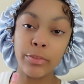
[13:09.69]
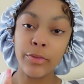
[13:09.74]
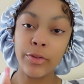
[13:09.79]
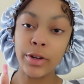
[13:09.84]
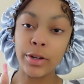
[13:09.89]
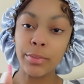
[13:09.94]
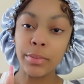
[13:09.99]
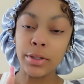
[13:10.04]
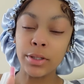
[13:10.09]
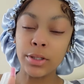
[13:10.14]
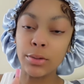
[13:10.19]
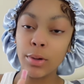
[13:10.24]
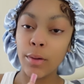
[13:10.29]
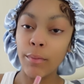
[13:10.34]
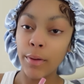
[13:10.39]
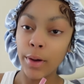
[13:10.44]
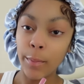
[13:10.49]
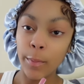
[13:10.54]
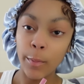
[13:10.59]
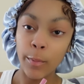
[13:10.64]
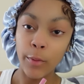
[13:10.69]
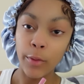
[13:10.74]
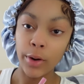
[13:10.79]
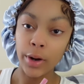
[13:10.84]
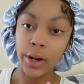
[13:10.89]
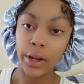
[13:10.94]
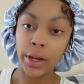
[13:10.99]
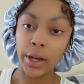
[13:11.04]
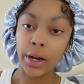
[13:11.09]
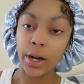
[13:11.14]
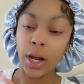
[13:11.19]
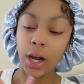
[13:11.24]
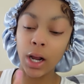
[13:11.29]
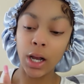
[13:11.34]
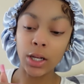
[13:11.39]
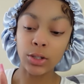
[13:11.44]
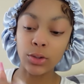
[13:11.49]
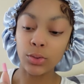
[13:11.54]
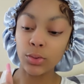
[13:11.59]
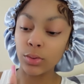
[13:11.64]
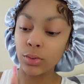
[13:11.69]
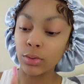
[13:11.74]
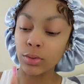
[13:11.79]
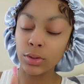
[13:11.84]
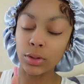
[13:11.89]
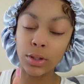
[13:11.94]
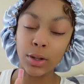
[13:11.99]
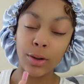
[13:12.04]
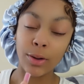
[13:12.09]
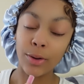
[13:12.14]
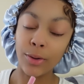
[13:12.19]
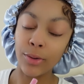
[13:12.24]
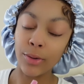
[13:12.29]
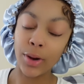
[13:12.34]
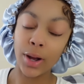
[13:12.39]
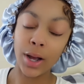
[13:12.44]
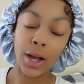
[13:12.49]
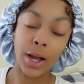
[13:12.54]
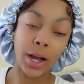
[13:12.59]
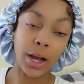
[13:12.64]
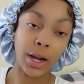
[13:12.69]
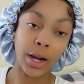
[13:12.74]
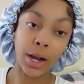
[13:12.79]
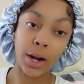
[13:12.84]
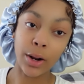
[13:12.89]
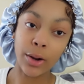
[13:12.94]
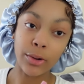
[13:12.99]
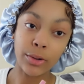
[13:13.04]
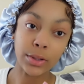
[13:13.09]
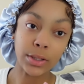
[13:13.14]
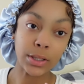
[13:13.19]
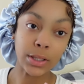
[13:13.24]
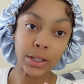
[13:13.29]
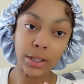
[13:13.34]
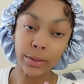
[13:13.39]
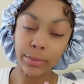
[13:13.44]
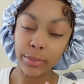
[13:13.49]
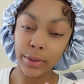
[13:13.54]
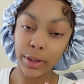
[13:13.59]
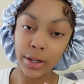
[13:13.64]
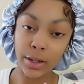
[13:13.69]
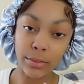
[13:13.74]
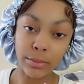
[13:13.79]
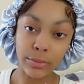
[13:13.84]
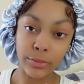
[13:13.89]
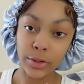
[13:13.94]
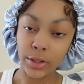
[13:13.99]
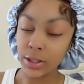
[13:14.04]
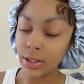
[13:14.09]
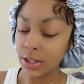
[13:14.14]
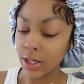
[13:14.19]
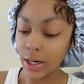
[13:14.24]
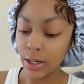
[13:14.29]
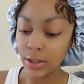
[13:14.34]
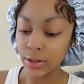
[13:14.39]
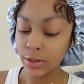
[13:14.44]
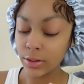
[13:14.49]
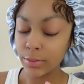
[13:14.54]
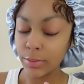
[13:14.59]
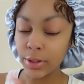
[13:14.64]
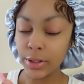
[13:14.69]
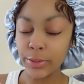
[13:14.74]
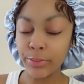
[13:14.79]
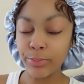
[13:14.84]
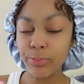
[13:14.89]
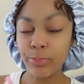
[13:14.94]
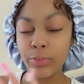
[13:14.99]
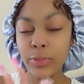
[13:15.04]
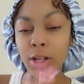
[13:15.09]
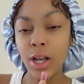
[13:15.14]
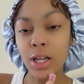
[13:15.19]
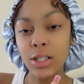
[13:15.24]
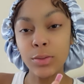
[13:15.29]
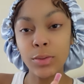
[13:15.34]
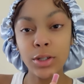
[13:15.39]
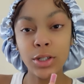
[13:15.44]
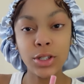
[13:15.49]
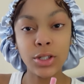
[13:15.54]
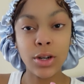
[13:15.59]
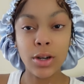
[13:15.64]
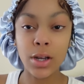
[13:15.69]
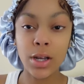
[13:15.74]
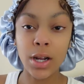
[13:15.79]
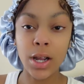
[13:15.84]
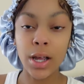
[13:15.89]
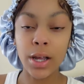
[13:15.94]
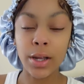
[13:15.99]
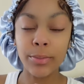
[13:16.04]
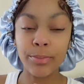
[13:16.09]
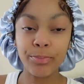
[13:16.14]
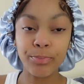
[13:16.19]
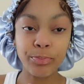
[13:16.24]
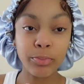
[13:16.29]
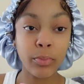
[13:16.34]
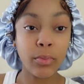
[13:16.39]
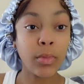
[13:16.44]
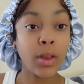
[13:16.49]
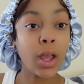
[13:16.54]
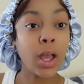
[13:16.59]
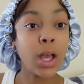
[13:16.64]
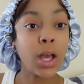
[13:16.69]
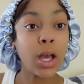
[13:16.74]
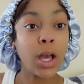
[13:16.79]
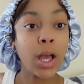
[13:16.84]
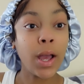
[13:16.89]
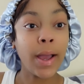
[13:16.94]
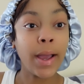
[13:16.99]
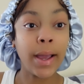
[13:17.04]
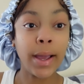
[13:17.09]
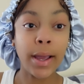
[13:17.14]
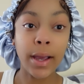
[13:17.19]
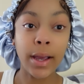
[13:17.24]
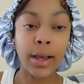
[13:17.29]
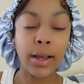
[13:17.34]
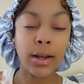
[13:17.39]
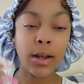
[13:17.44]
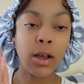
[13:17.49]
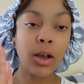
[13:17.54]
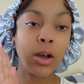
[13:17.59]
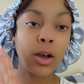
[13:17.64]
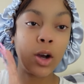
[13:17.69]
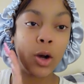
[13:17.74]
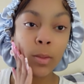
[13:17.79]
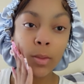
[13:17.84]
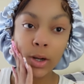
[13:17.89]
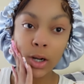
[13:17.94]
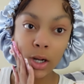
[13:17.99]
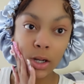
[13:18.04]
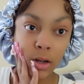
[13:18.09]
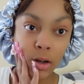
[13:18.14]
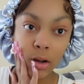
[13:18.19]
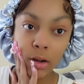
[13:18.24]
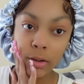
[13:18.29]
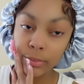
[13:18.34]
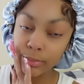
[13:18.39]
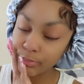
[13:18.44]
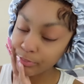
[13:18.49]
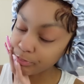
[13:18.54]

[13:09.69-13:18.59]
gonna be 12 a.m in the morning and i got school so i gotta go to sleep and i'm really tired but i just want to show you that and oh my god y'all